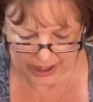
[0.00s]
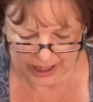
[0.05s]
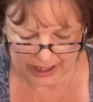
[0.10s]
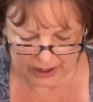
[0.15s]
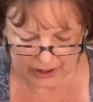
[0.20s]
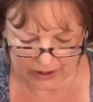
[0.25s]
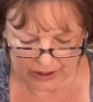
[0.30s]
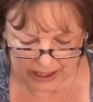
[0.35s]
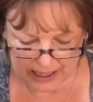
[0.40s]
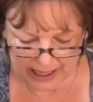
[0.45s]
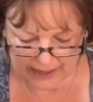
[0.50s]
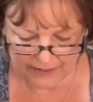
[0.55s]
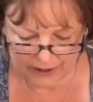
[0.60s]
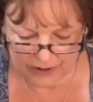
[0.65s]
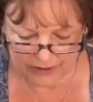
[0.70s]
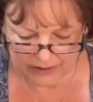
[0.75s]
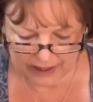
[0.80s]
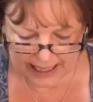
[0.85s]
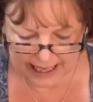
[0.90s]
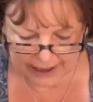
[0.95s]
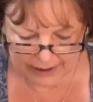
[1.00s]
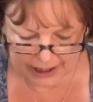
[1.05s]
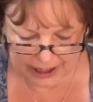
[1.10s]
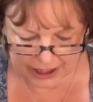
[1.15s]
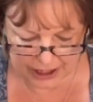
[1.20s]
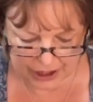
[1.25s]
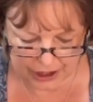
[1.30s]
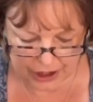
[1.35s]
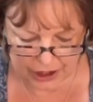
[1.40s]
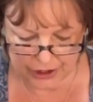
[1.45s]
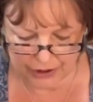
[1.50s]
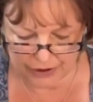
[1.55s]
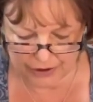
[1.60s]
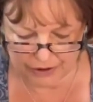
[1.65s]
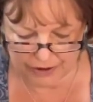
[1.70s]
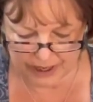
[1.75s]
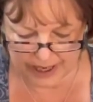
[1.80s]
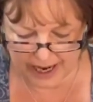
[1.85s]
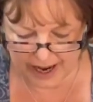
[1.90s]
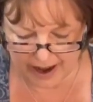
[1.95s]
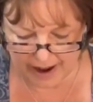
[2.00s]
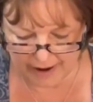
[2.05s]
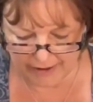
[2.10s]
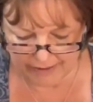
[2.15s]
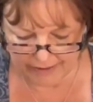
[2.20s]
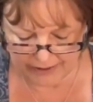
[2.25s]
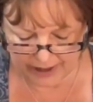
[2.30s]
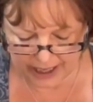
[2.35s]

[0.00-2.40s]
along. If you've allowed it to cure enough,